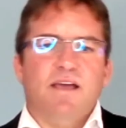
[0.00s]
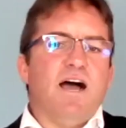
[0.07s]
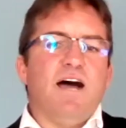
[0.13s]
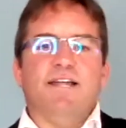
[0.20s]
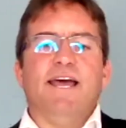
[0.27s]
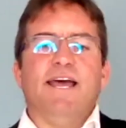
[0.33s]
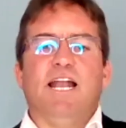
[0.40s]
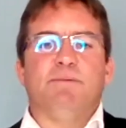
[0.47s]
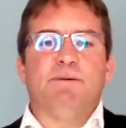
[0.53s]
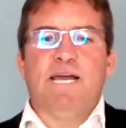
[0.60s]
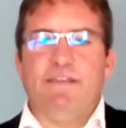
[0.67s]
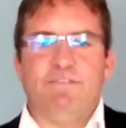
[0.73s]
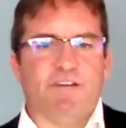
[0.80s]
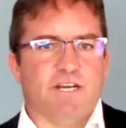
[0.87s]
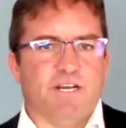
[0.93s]
How the hell am I
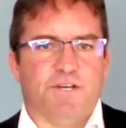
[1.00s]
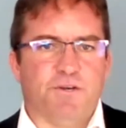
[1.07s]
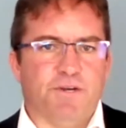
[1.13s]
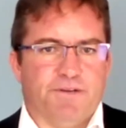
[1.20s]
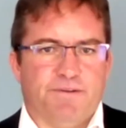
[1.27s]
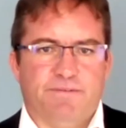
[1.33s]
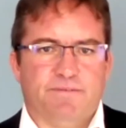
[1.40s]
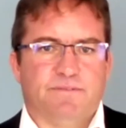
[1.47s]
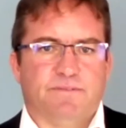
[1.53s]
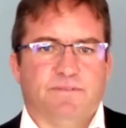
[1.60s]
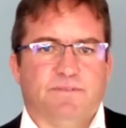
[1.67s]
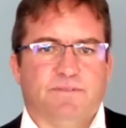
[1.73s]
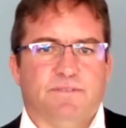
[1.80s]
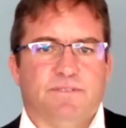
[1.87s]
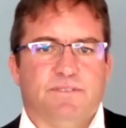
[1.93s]
ever going to do it?
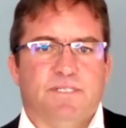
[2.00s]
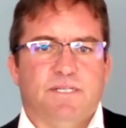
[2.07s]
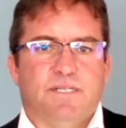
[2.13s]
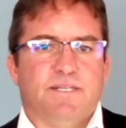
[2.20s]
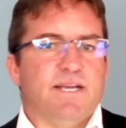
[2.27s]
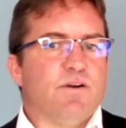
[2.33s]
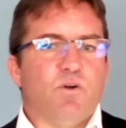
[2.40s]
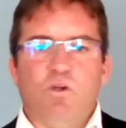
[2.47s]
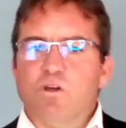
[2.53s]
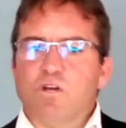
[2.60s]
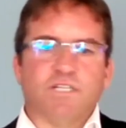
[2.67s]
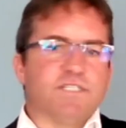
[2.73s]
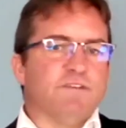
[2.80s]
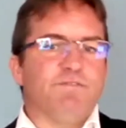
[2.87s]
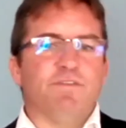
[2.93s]
They've all
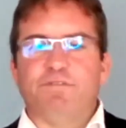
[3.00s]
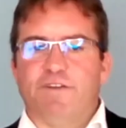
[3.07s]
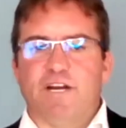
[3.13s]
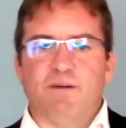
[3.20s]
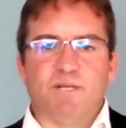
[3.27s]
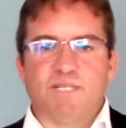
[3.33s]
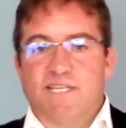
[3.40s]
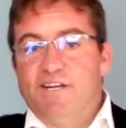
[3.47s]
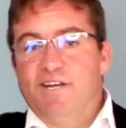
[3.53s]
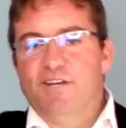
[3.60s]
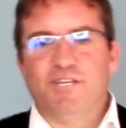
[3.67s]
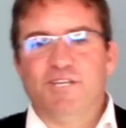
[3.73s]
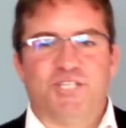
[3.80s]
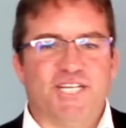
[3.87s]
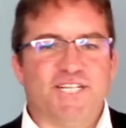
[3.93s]
got different variables. I know
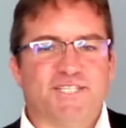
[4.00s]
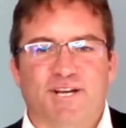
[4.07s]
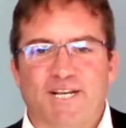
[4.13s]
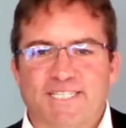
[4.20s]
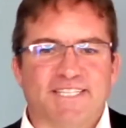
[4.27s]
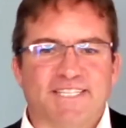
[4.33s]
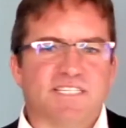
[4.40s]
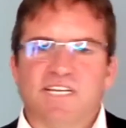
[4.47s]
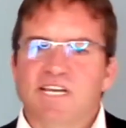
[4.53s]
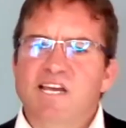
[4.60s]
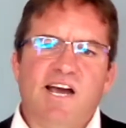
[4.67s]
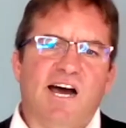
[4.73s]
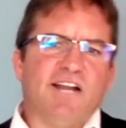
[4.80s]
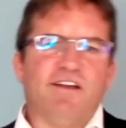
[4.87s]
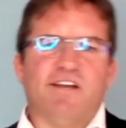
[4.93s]
Eugene's asked this.
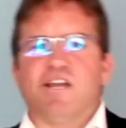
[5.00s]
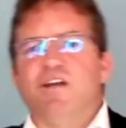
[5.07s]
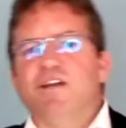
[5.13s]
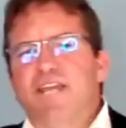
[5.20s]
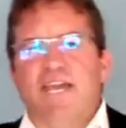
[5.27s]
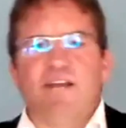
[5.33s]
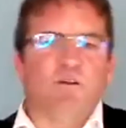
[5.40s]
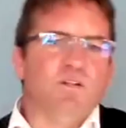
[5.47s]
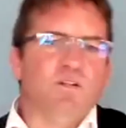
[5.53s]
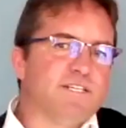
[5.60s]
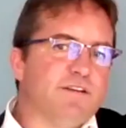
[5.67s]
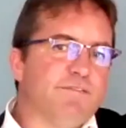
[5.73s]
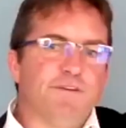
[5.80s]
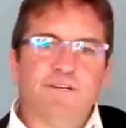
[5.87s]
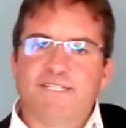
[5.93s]
How do I go and get all the
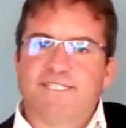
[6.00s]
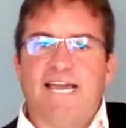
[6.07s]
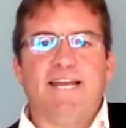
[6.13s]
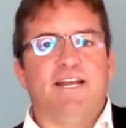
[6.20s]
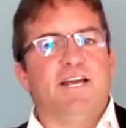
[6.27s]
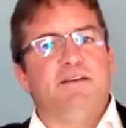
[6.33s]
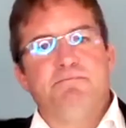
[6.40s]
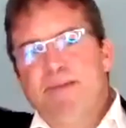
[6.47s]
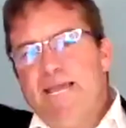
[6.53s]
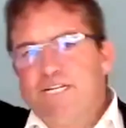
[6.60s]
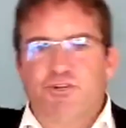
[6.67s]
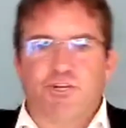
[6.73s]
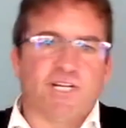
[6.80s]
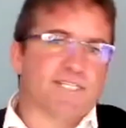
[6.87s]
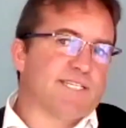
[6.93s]
different data and
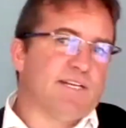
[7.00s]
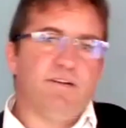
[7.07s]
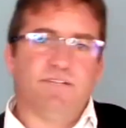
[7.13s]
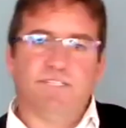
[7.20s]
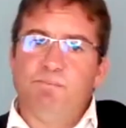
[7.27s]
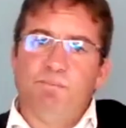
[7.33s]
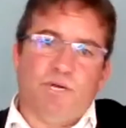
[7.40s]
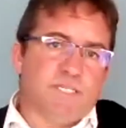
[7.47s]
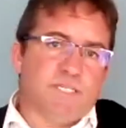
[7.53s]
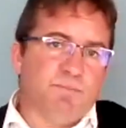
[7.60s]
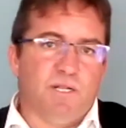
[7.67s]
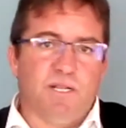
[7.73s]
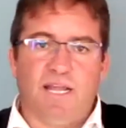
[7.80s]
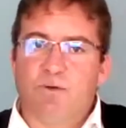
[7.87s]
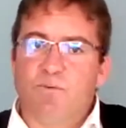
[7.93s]
metrics? And it's
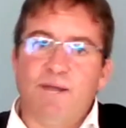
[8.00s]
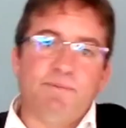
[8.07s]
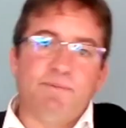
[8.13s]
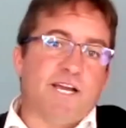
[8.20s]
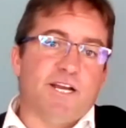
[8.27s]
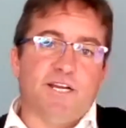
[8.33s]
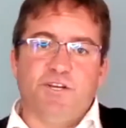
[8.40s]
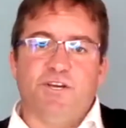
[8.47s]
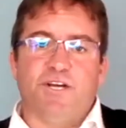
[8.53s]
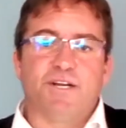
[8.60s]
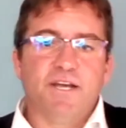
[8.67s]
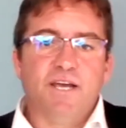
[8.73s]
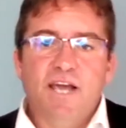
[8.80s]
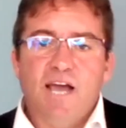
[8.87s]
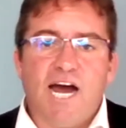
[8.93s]
impossible. Like, where am I going to do
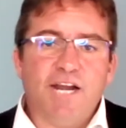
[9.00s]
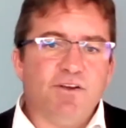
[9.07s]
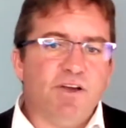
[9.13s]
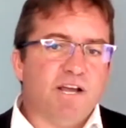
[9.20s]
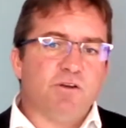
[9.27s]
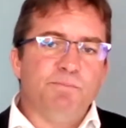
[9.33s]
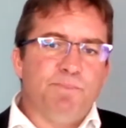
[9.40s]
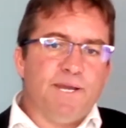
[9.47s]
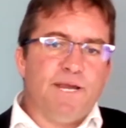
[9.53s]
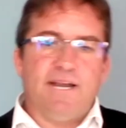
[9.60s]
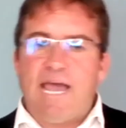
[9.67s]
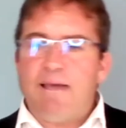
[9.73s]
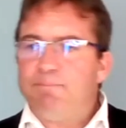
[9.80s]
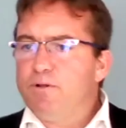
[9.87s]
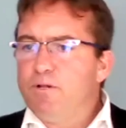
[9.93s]
it? How do I compare an
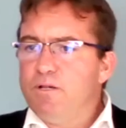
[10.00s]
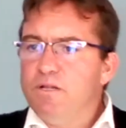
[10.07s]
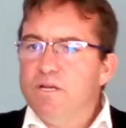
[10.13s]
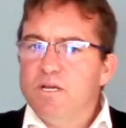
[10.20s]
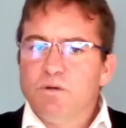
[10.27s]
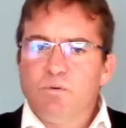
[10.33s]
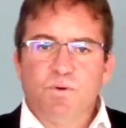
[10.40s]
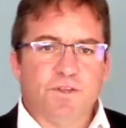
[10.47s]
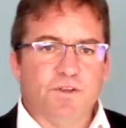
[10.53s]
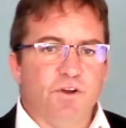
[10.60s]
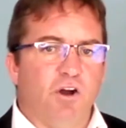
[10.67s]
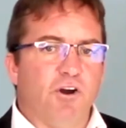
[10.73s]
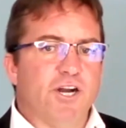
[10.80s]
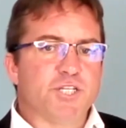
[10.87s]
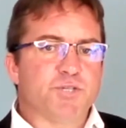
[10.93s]
apple with an
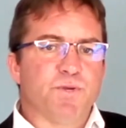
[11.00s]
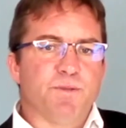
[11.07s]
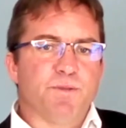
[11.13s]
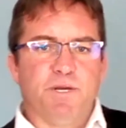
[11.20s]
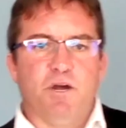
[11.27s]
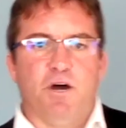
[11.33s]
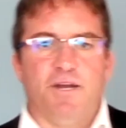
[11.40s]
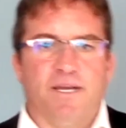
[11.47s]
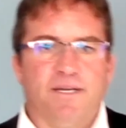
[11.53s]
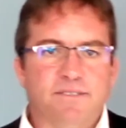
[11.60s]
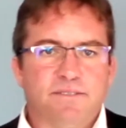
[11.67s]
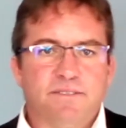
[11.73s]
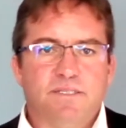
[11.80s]
orange with a banana?